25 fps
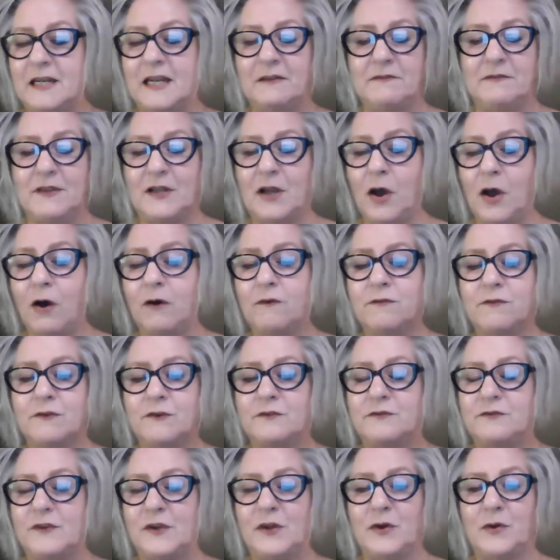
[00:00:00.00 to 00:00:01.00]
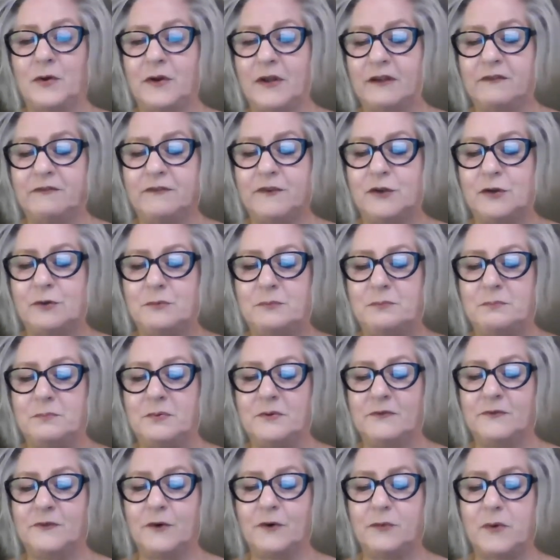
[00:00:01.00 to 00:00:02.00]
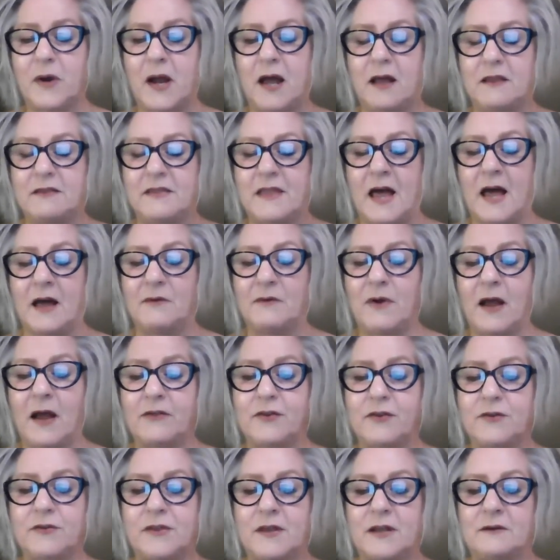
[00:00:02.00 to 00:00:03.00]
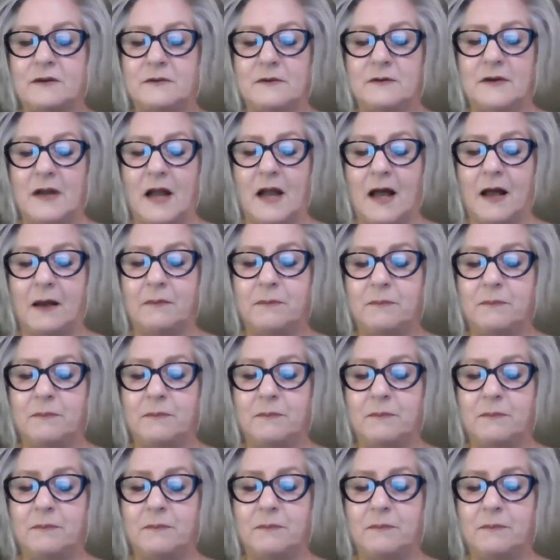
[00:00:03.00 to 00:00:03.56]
give the overview if you prefer that rather than